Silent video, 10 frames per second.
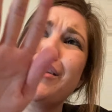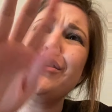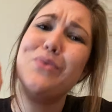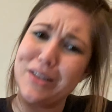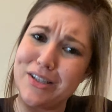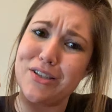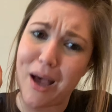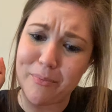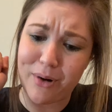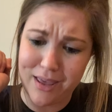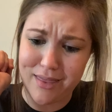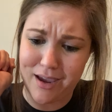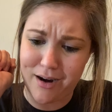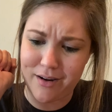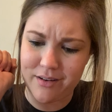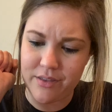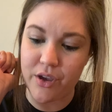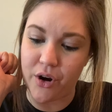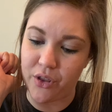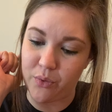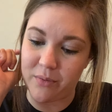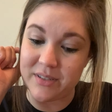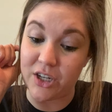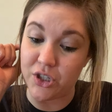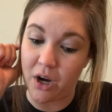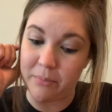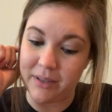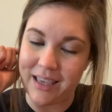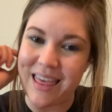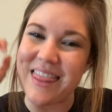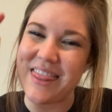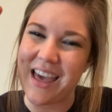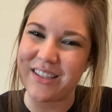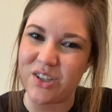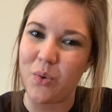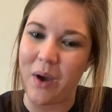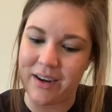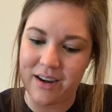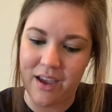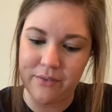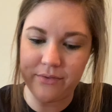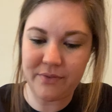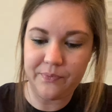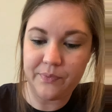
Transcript: You can stop right there, the earthworm said sharply. That's quite enough.